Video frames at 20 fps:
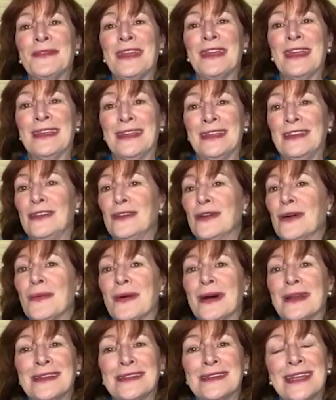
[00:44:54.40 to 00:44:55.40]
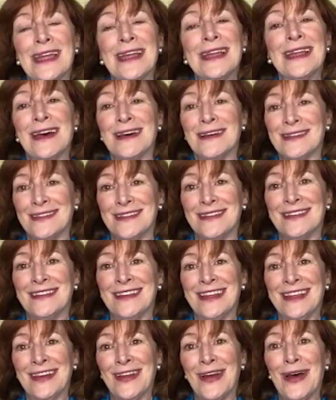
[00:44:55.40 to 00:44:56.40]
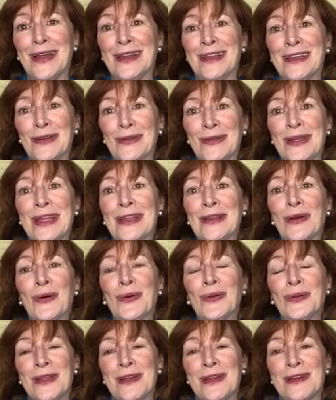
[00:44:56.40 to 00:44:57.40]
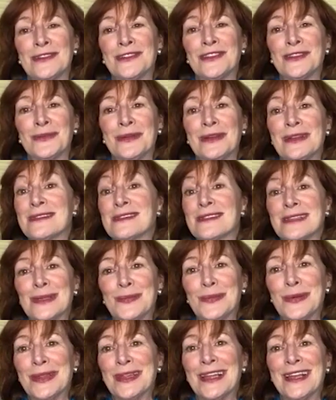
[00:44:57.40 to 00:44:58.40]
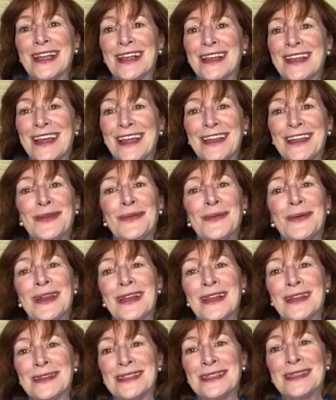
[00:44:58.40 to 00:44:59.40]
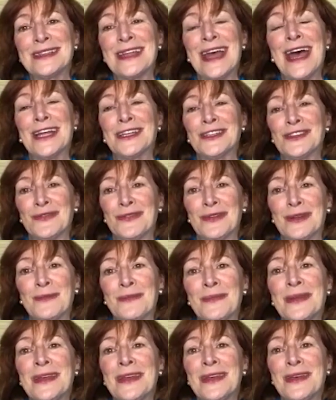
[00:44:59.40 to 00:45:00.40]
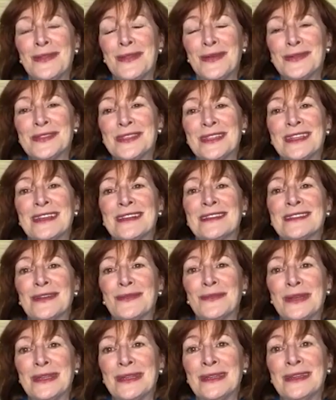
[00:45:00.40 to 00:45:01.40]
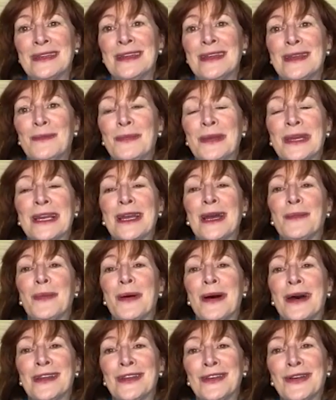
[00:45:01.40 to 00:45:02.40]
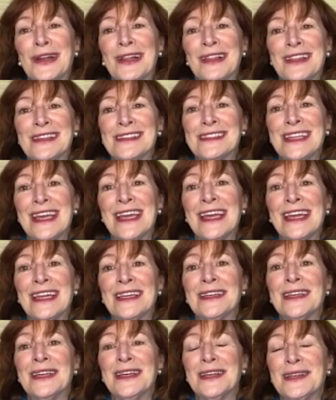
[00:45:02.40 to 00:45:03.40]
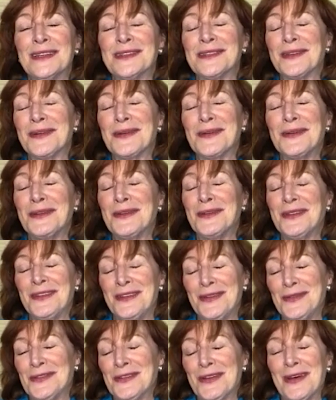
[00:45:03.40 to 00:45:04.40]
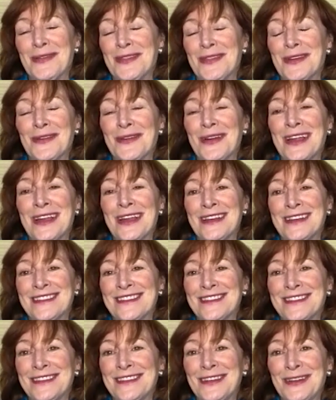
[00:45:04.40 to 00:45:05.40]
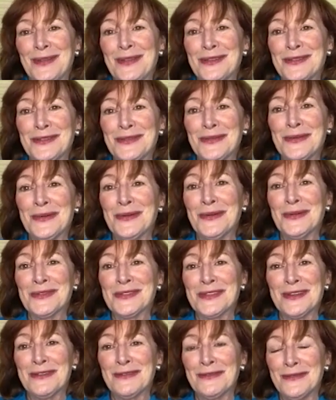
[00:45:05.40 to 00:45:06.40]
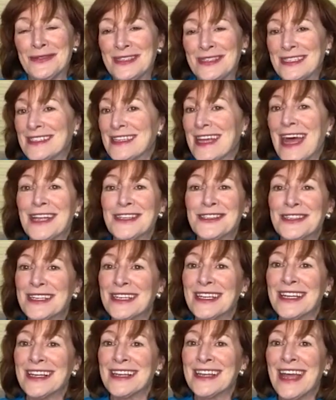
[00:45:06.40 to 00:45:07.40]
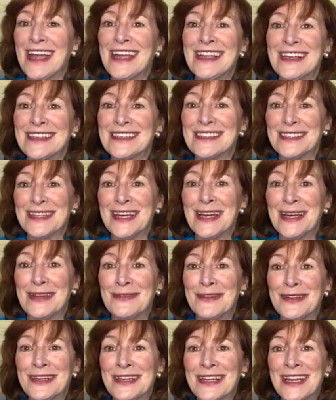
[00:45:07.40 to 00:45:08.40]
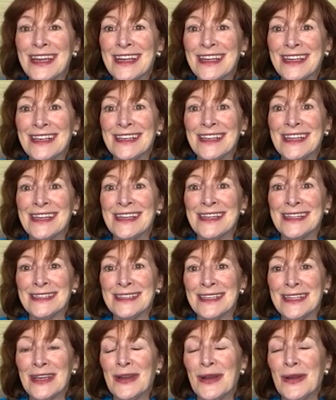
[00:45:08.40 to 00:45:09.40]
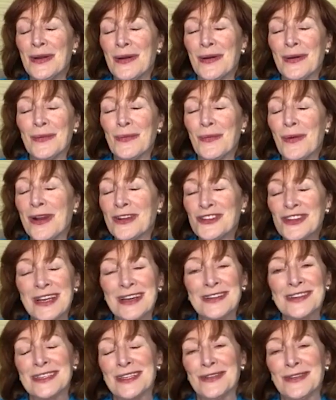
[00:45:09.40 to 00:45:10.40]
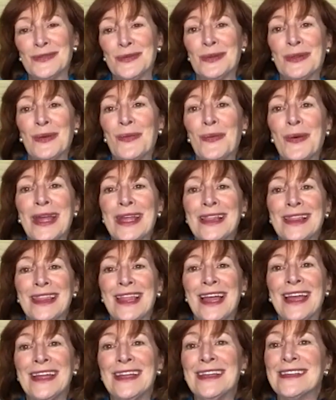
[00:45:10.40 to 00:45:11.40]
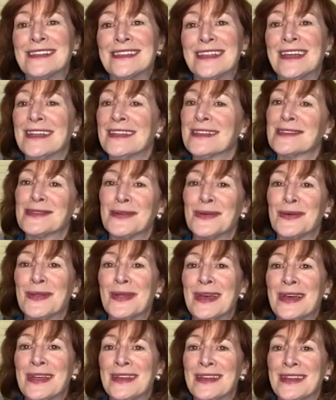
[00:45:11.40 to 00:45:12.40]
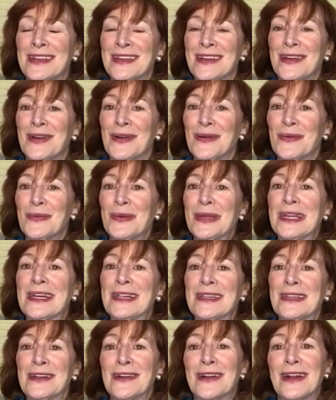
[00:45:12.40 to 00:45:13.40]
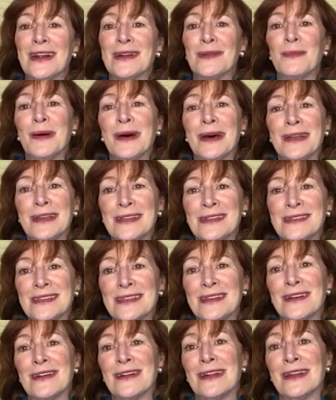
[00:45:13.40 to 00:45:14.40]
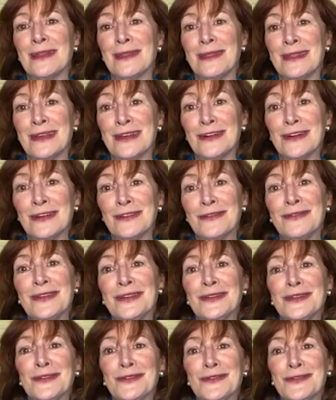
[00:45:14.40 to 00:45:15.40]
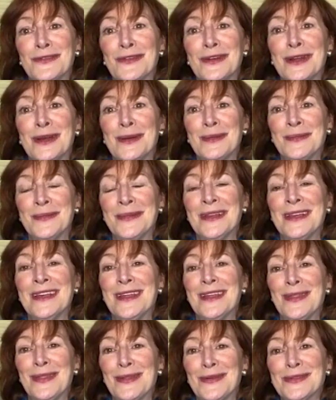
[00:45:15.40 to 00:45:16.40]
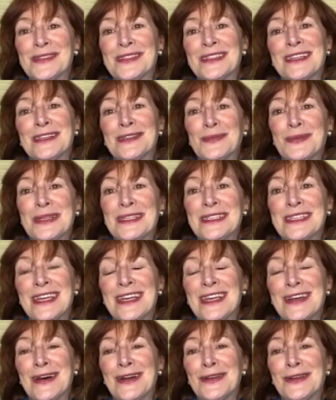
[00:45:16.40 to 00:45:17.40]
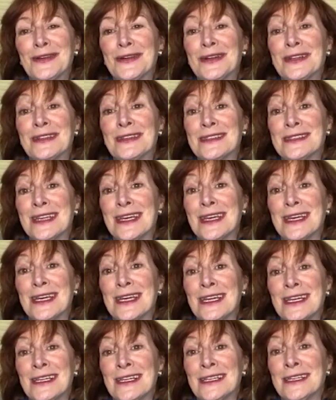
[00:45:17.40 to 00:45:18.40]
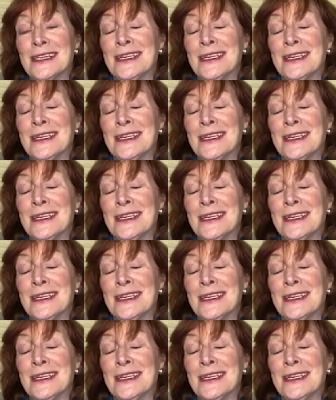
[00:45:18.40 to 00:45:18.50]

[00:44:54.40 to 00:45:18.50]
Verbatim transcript: you don't want to take on it on and hold on to it and sleep with it at night. You want to detach from those things that we pick up on during the day. So you taught the tools of detaching at night, every night, and are washing ourselves with a white light so that we clear our bodies and our etheric field from those things we take on during the day.